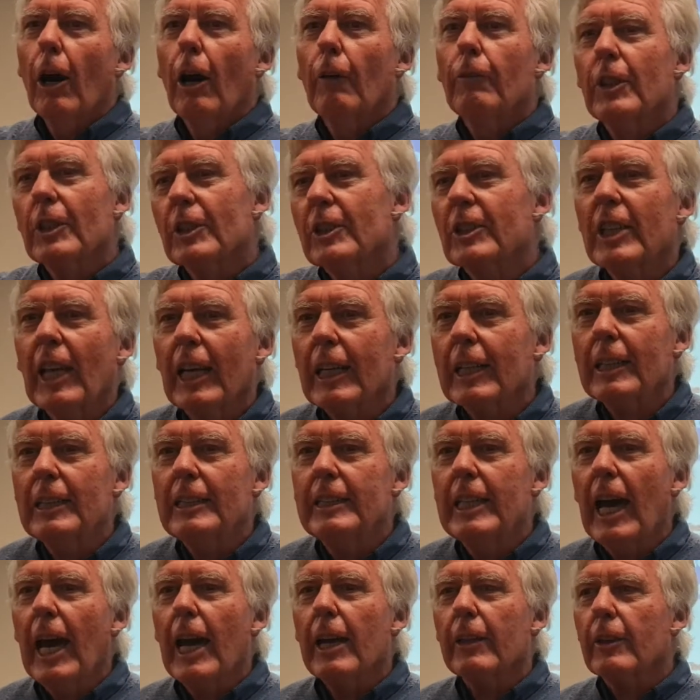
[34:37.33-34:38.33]
of the
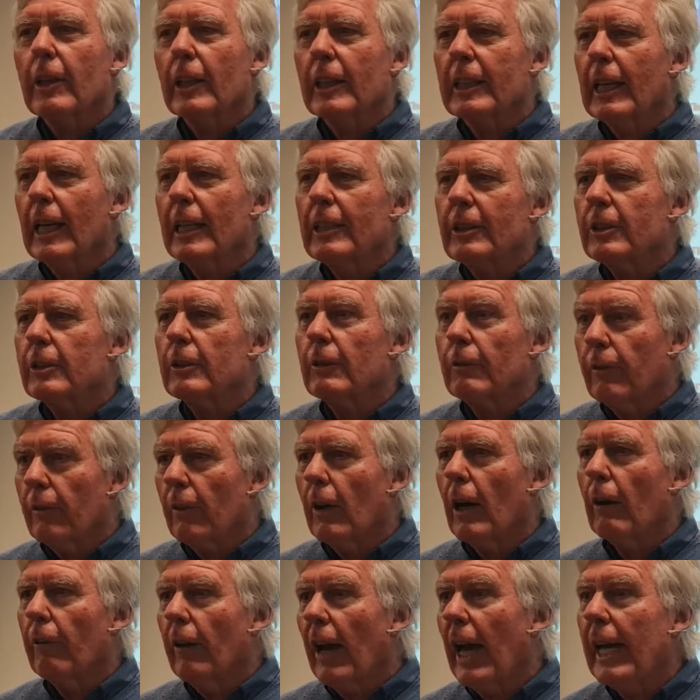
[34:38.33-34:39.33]
second death, the gates
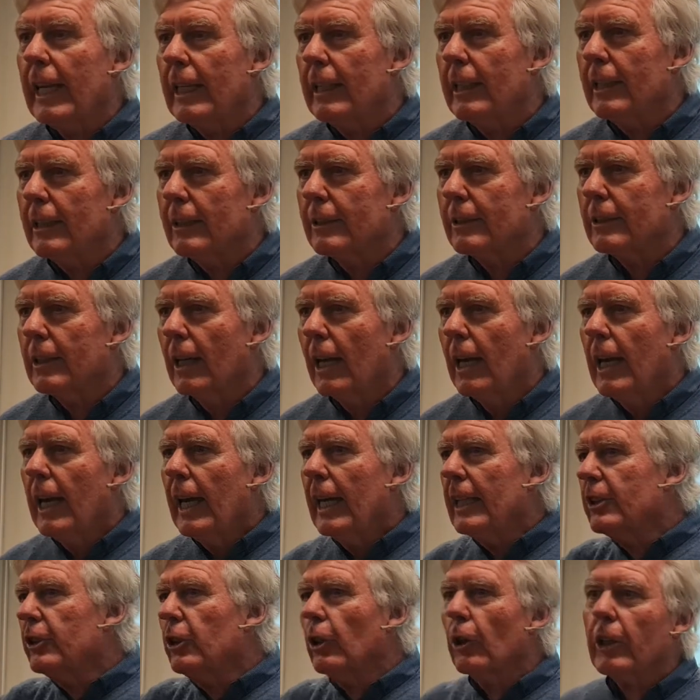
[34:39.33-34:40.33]
of Hades.
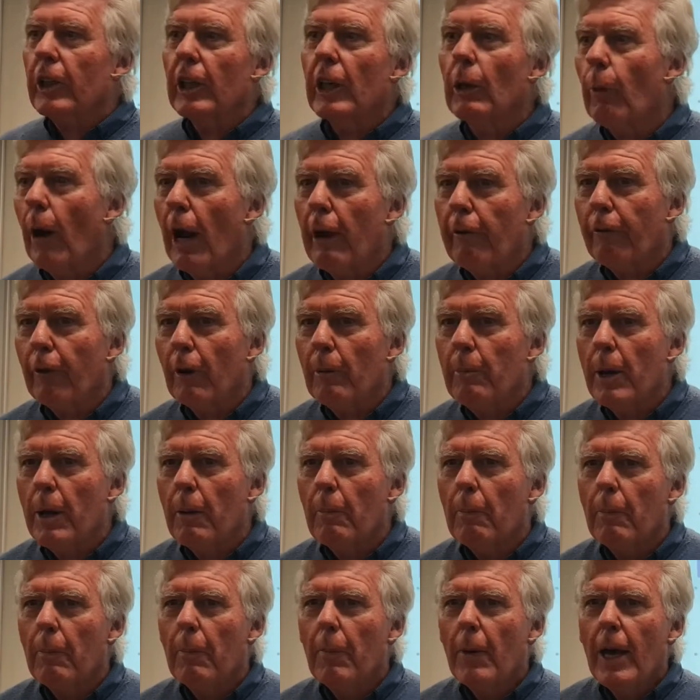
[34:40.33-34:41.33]
He took it away from
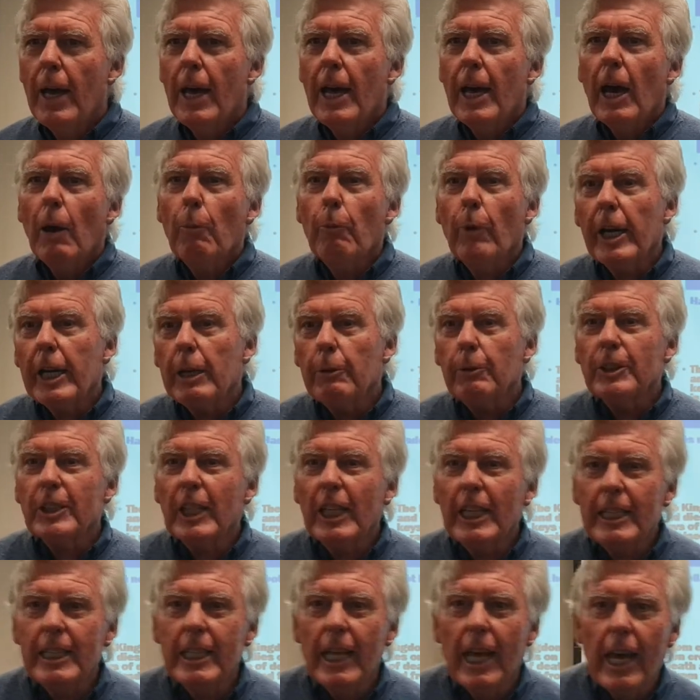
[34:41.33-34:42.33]
him. And when he was
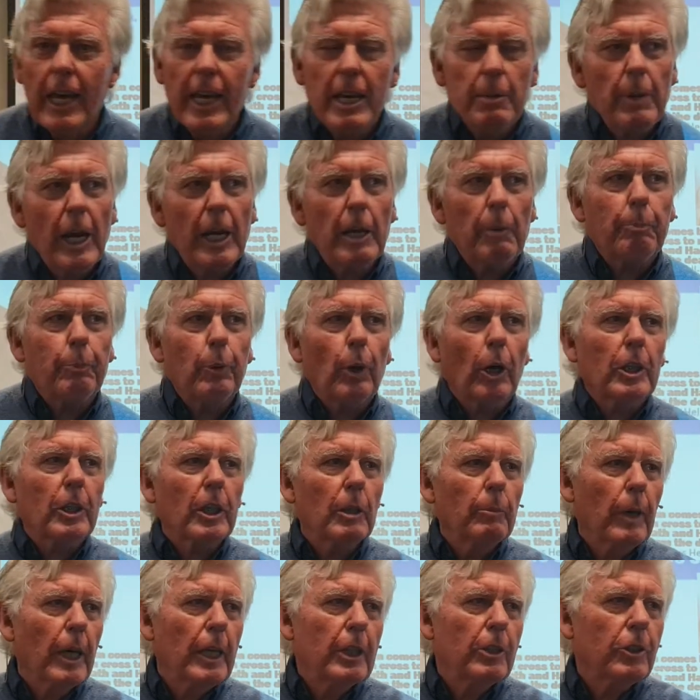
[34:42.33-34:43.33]
in there, he made a
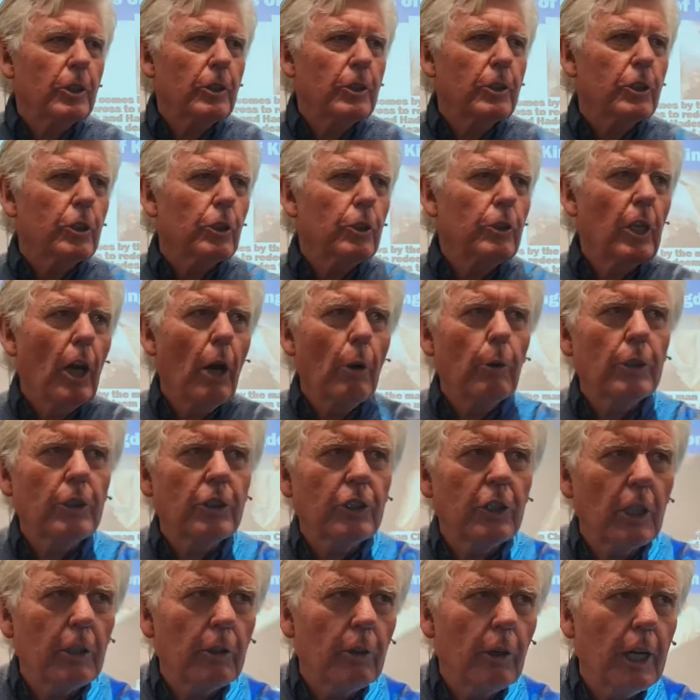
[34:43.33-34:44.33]
proclamation to
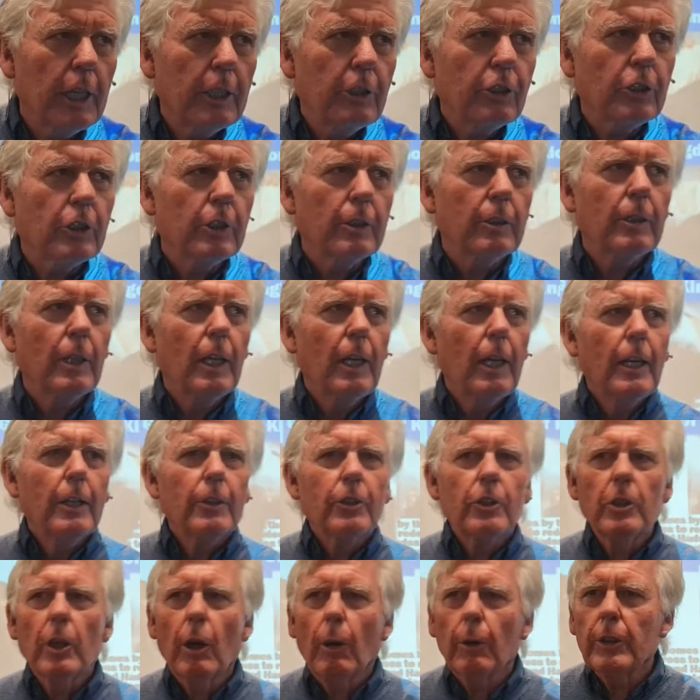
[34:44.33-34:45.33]
Noah's generation.
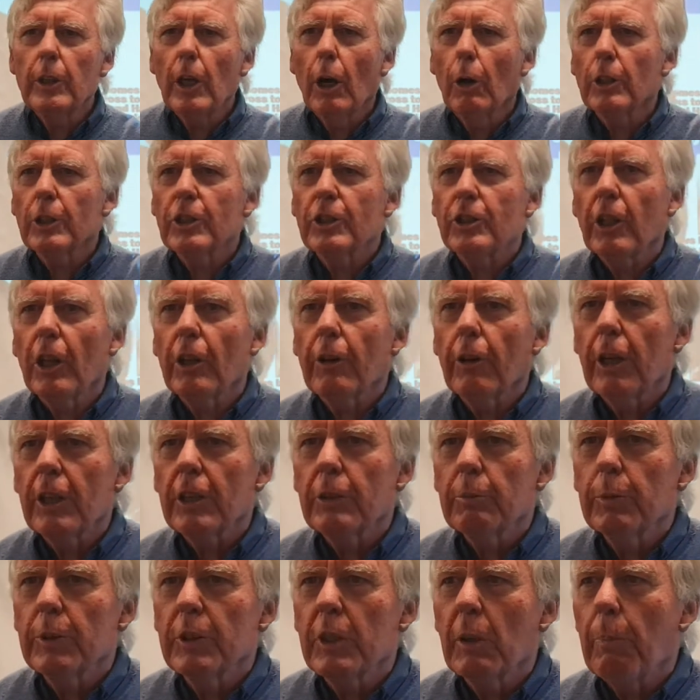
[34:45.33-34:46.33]
Do you know what Noah's
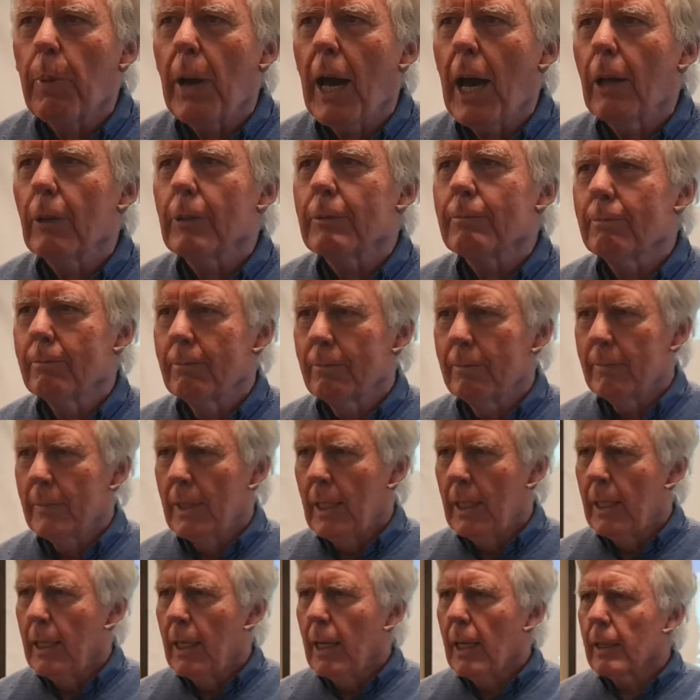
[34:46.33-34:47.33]
generation was about?
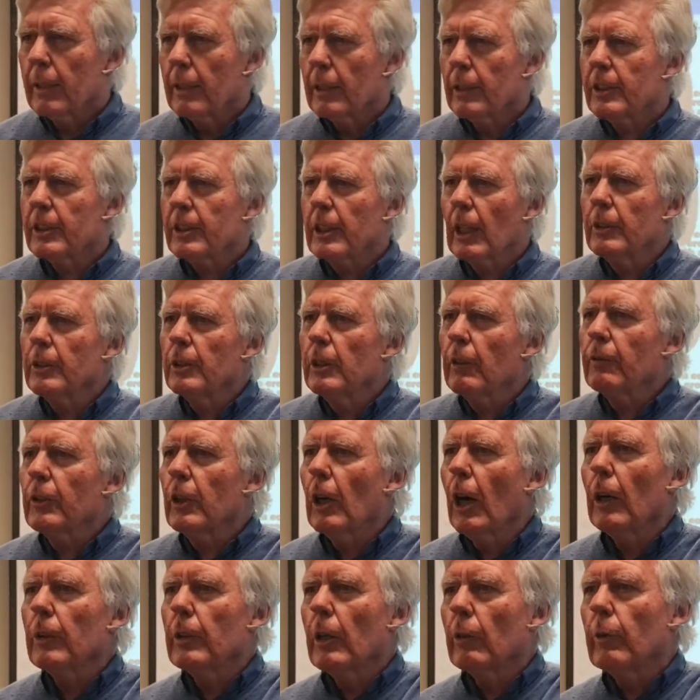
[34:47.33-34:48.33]
the sons of
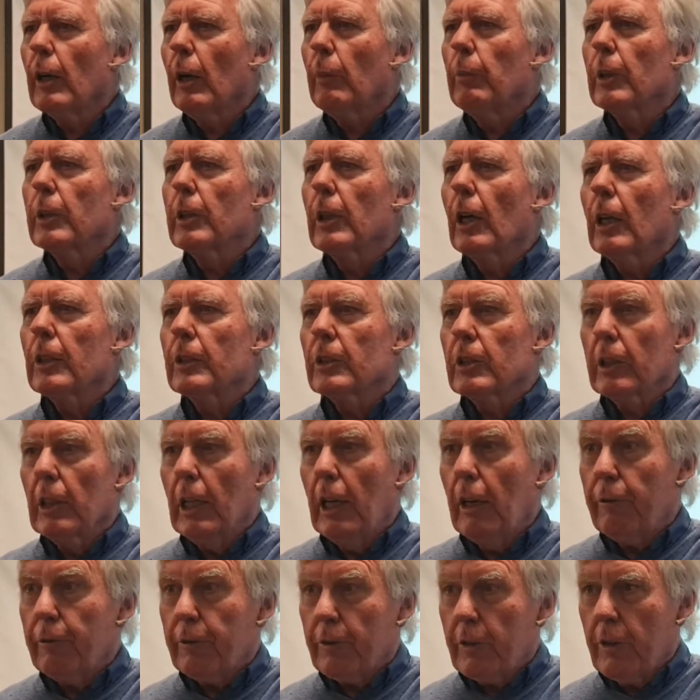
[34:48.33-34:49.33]
God, the rebel gods,
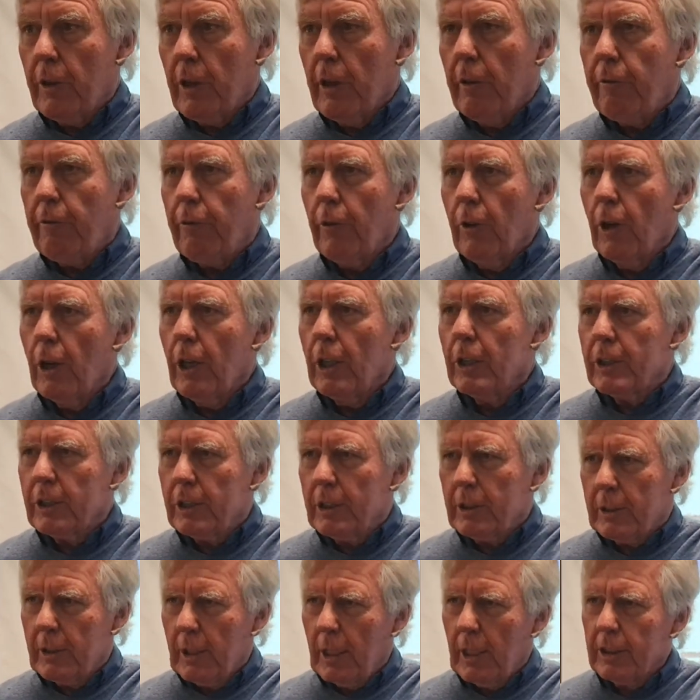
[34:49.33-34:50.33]
left their
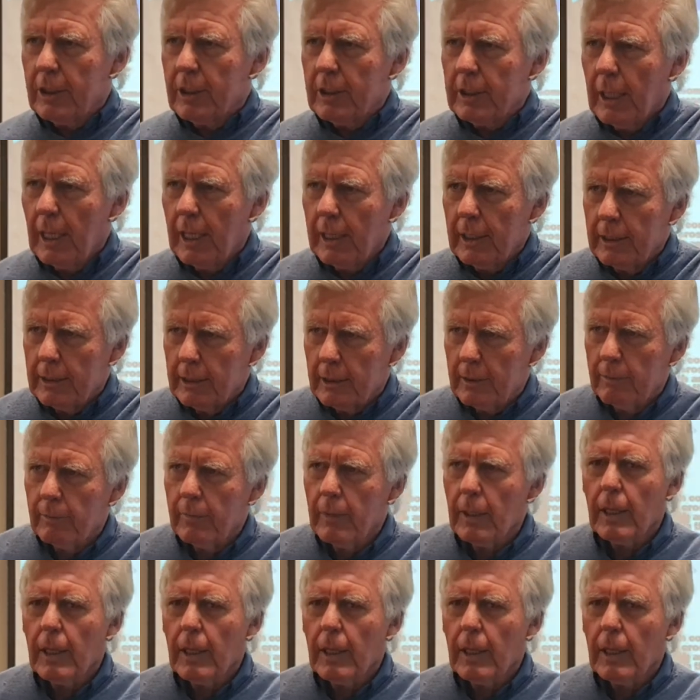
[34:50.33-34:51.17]
first estate,